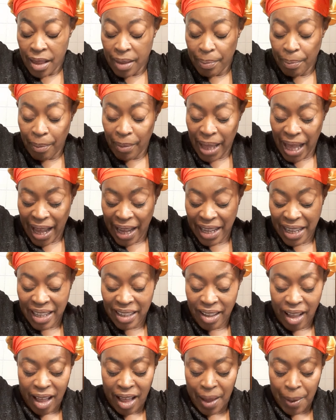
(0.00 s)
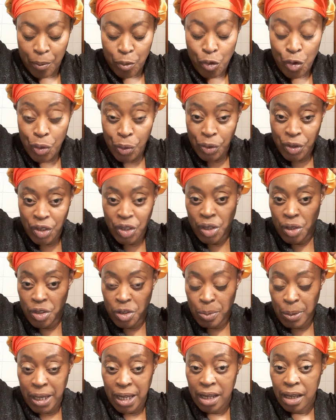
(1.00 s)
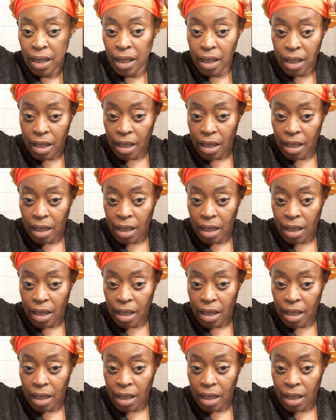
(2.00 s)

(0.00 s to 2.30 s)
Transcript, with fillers: my um, roots, excuse me,